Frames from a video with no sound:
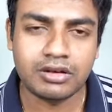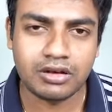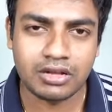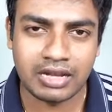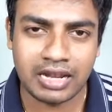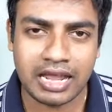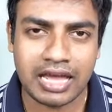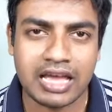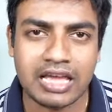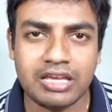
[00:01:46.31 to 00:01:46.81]

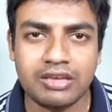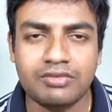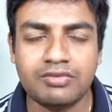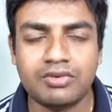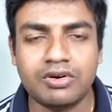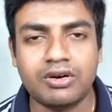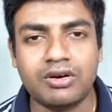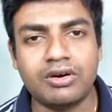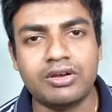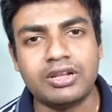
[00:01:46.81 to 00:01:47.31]
live
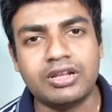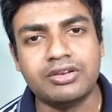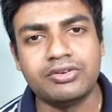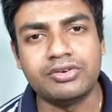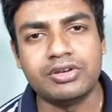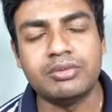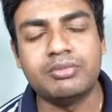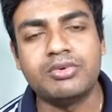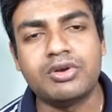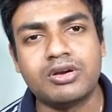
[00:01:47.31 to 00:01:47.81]
or in
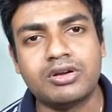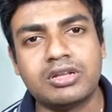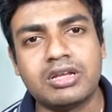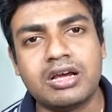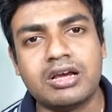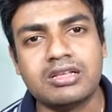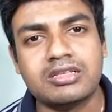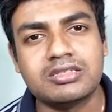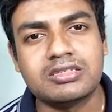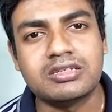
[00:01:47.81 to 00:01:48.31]

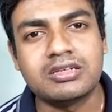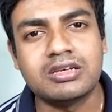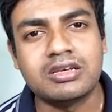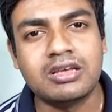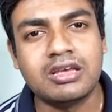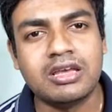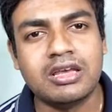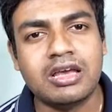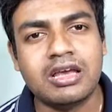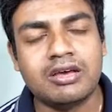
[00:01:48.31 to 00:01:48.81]
rebroadcast.
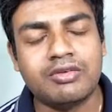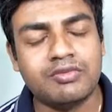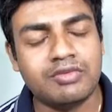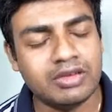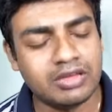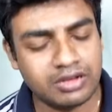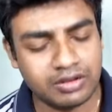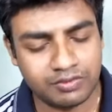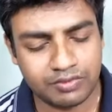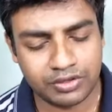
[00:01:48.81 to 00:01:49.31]

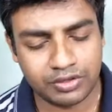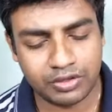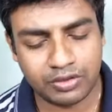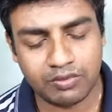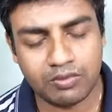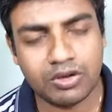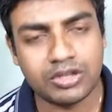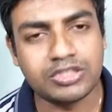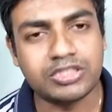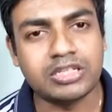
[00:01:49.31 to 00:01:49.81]
Wherever you're
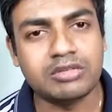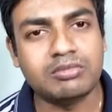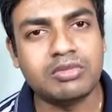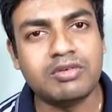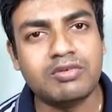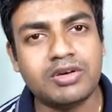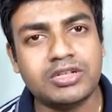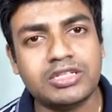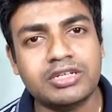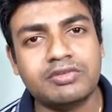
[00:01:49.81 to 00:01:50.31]
watching me,
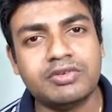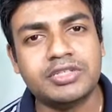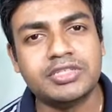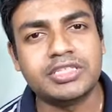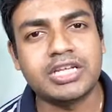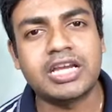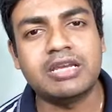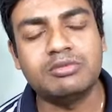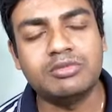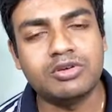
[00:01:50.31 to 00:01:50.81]
whatever
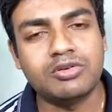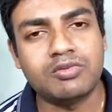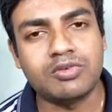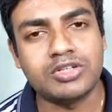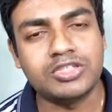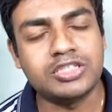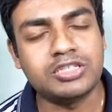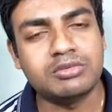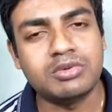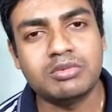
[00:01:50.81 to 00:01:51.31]
time you're
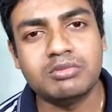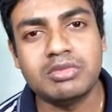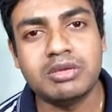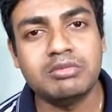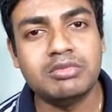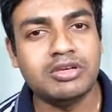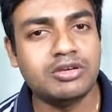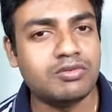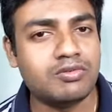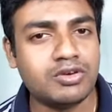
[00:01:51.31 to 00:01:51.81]
watching me,
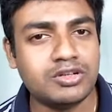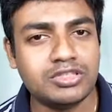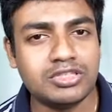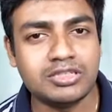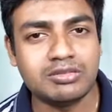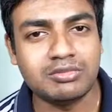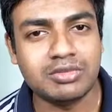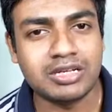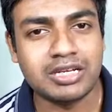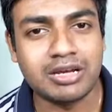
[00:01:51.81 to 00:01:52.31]
maybe you're
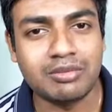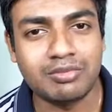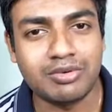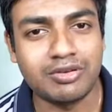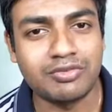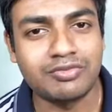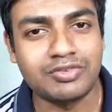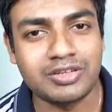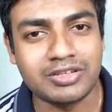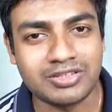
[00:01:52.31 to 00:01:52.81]
watching me a couple
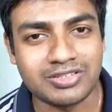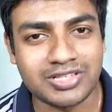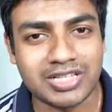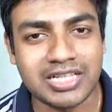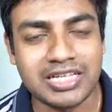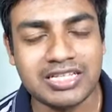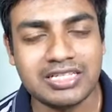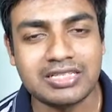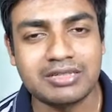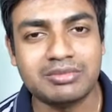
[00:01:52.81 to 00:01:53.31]
of years
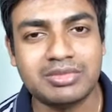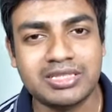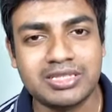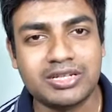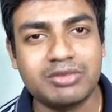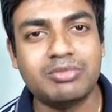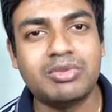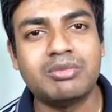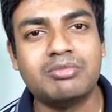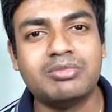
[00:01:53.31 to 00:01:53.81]
later, but
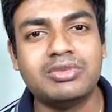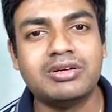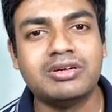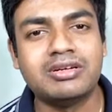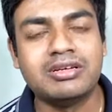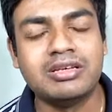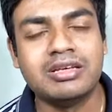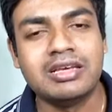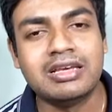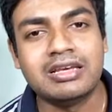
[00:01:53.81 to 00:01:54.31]
remember
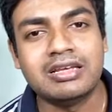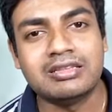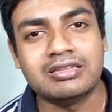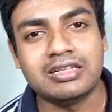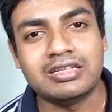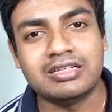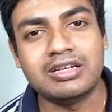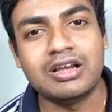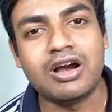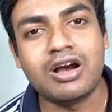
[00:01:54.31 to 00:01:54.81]

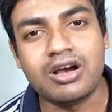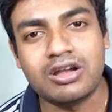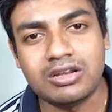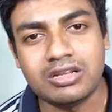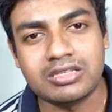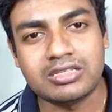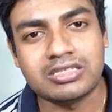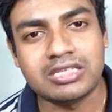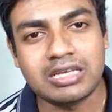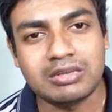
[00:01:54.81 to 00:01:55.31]
that God
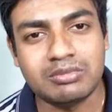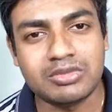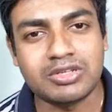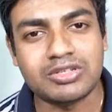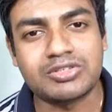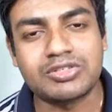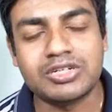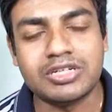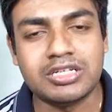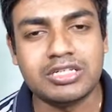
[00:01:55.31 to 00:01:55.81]
is same
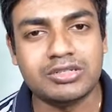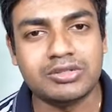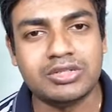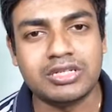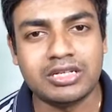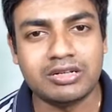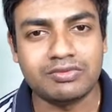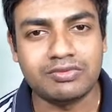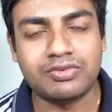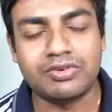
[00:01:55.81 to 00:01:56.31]
yesterday, today
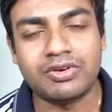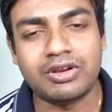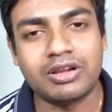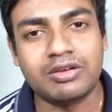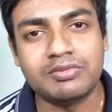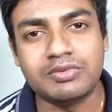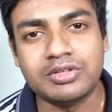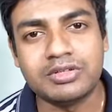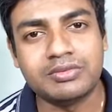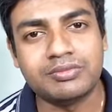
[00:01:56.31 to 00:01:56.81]
and
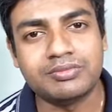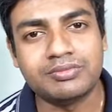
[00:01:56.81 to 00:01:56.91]
forever.